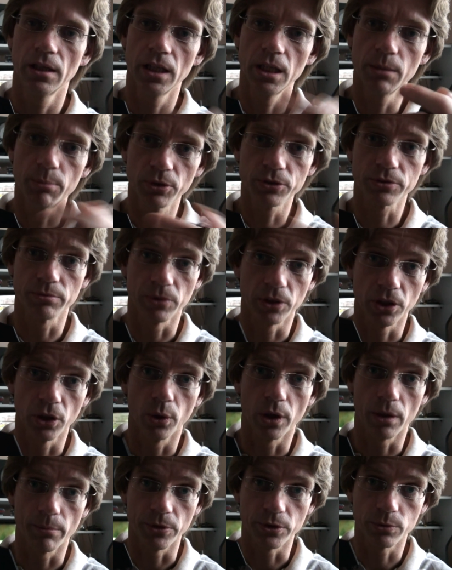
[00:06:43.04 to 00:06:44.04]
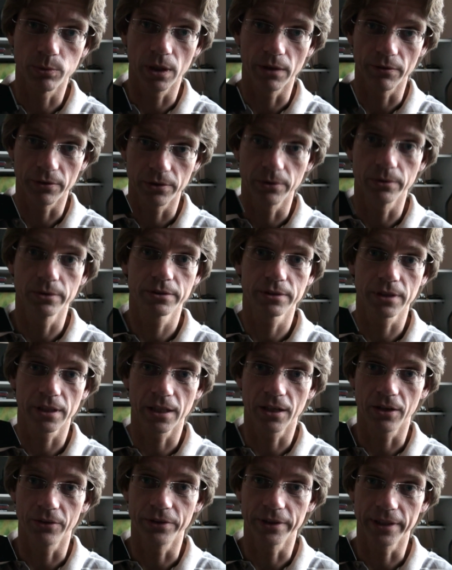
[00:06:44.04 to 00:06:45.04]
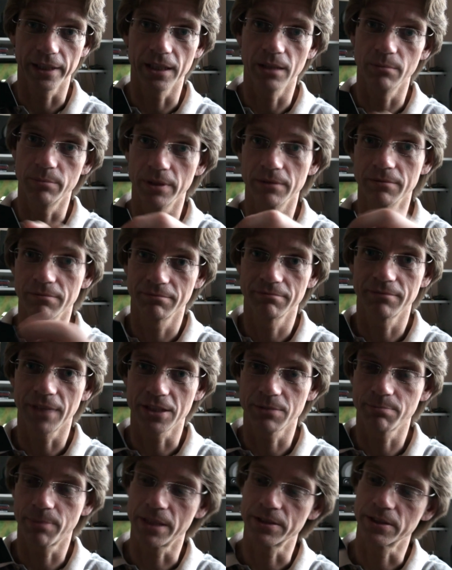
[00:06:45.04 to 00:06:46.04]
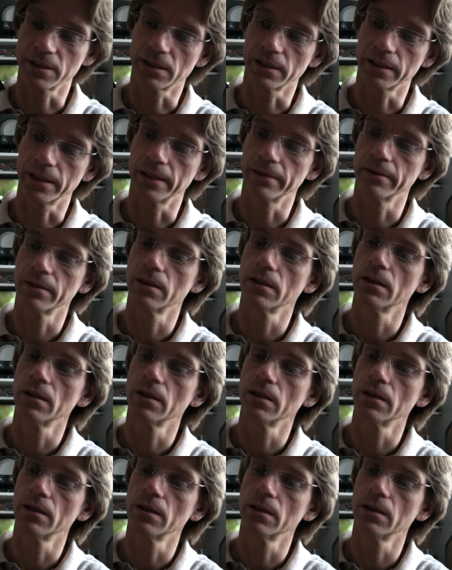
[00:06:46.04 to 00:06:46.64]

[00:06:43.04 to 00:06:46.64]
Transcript: You put some glue on them as well, of course, so they hold together, but that's basically it.